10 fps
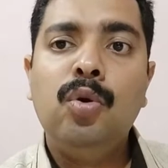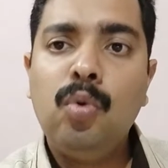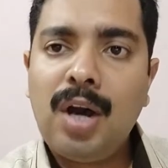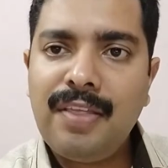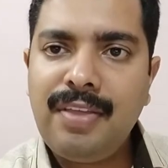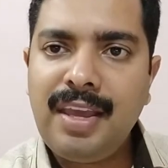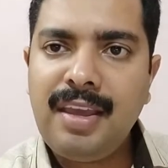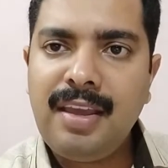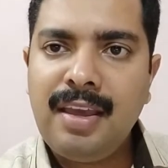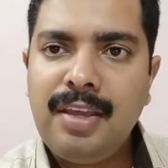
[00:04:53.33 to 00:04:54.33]
who are
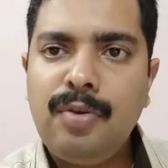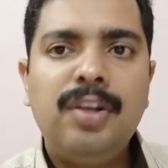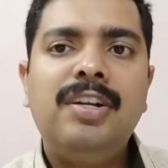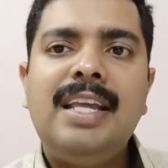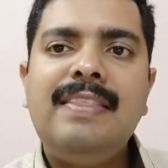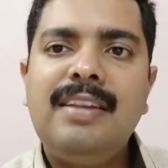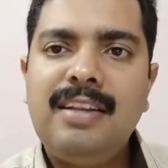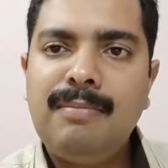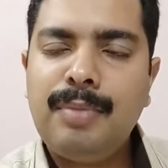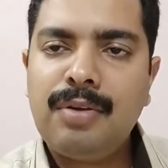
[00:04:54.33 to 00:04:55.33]
they. You cannot take the
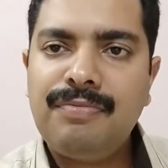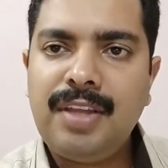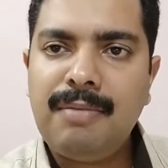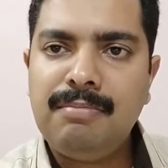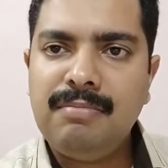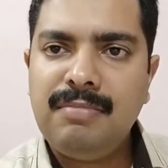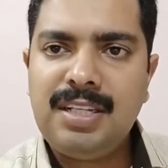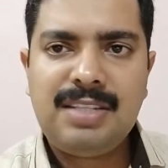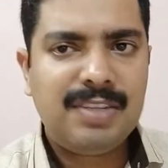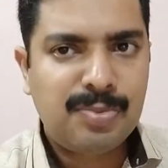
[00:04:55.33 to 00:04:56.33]
number of them.
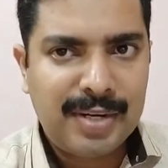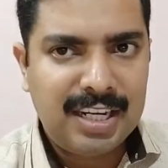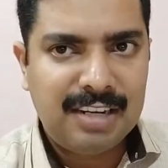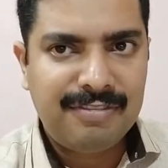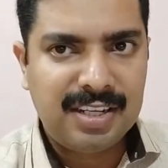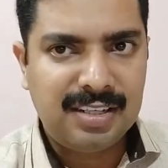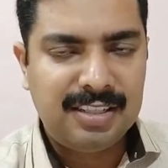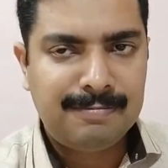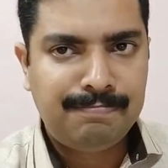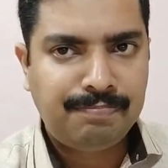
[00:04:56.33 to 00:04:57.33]
It's very difficult.
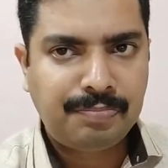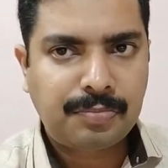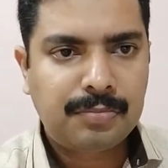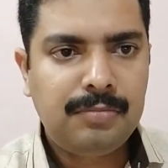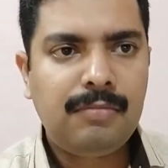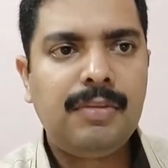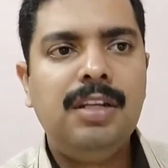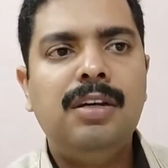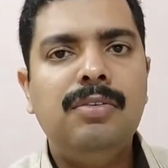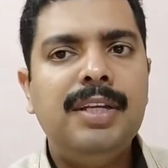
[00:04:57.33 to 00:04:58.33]

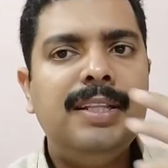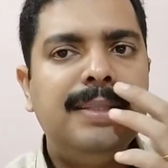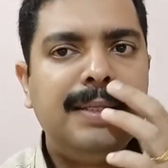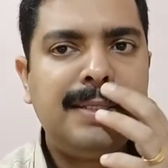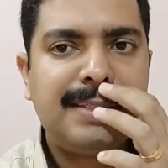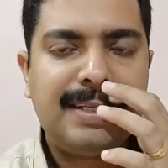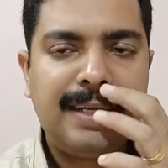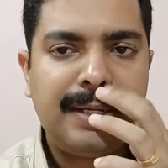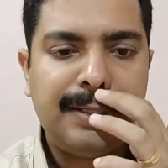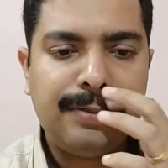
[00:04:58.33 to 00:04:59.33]
Now in these
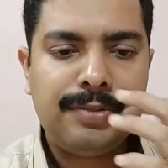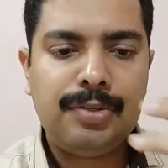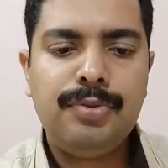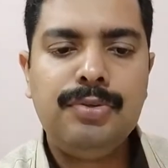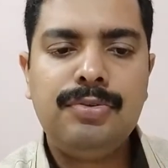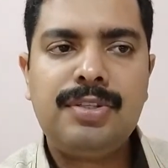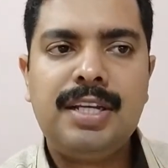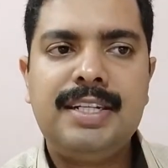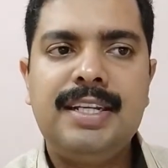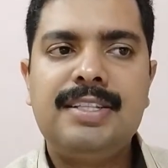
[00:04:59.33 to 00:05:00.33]
scenarios, you use
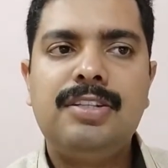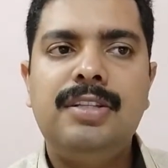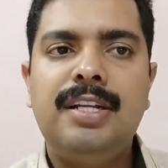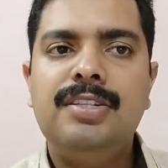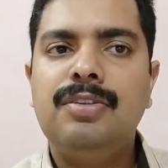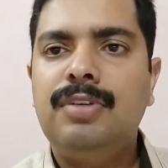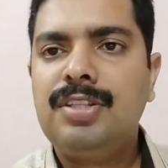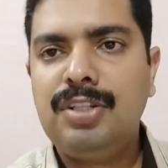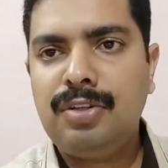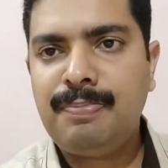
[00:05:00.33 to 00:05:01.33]
a test that is known
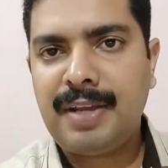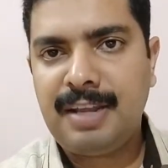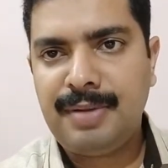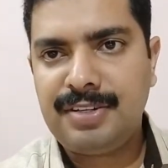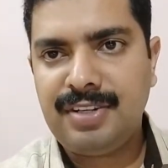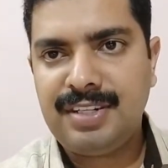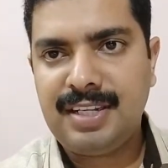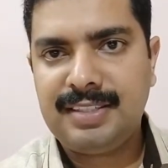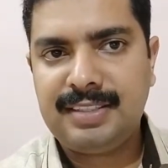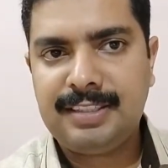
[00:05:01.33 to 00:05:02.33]
as non-parametric
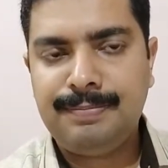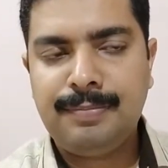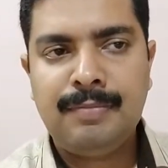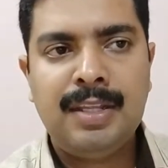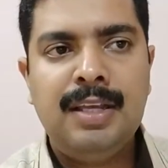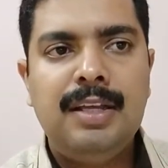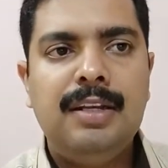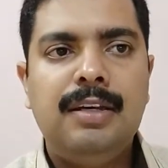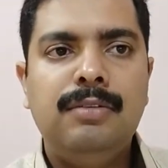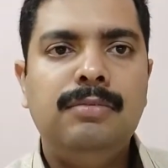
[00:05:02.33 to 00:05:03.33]
test.
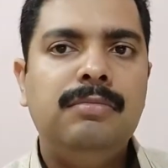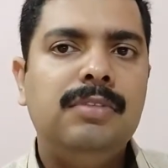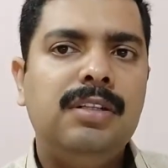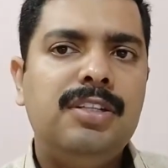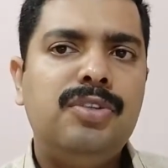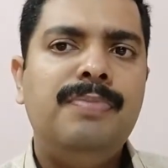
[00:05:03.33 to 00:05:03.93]
Now to